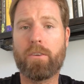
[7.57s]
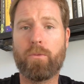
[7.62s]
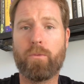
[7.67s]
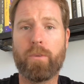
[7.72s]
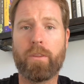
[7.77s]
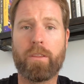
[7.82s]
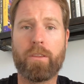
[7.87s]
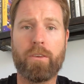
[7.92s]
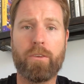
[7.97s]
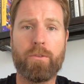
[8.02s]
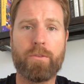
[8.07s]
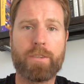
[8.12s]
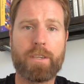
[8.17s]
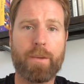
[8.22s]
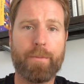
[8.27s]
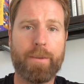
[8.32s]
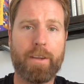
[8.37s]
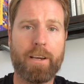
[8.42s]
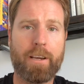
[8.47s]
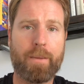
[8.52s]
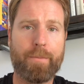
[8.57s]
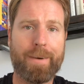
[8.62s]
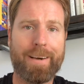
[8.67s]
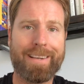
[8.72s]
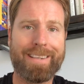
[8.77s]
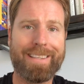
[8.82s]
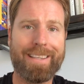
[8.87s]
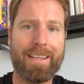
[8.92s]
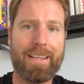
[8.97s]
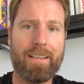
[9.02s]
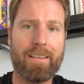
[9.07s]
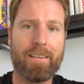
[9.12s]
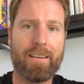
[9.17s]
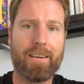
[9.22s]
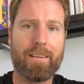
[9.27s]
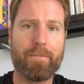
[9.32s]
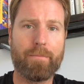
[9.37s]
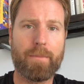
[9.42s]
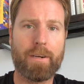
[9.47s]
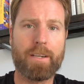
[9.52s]
with news coming out about
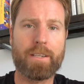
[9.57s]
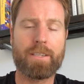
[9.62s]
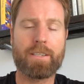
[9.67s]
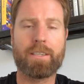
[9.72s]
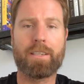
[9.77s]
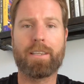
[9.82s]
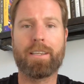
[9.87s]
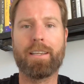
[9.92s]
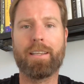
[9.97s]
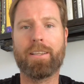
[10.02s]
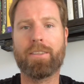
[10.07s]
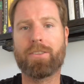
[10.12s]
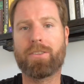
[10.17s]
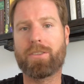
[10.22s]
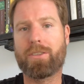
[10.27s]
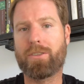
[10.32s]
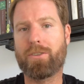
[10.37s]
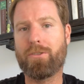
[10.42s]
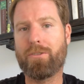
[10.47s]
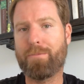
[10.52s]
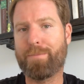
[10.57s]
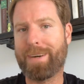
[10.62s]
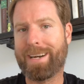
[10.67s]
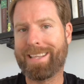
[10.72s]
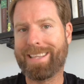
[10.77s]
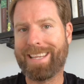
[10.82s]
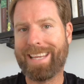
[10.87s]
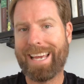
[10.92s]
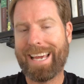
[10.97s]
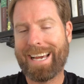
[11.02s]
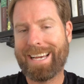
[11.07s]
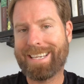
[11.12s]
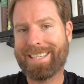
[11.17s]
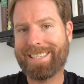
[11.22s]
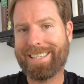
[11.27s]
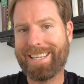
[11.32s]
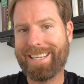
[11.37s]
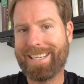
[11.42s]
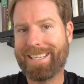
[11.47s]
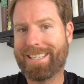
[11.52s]
Elon Musk getting sued by the
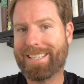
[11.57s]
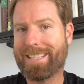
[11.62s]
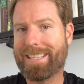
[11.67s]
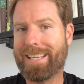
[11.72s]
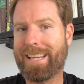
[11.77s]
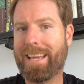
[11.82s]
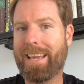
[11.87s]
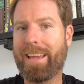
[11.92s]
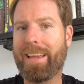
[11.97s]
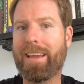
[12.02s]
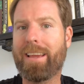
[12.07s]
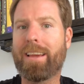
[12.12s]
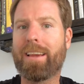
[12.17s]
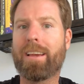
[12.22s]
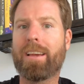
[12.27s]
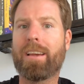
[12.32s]
SEC